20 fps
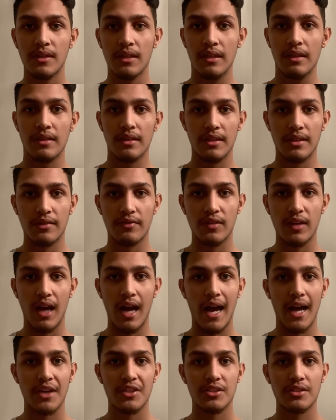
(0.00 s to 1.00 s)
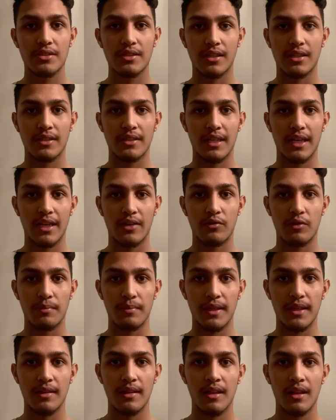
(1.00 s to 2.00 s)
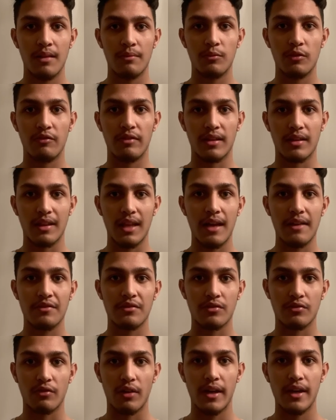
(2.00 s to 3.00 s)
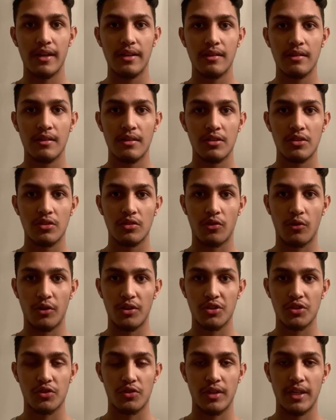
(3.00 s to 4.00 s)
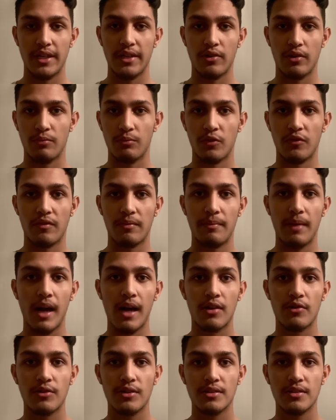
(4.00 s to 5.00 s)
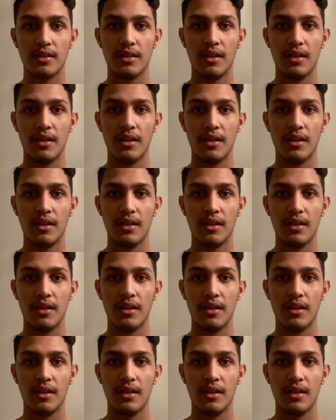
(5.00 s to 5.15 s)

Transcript: The different actions it could take would be moving left, right, going straight, or moving backwards.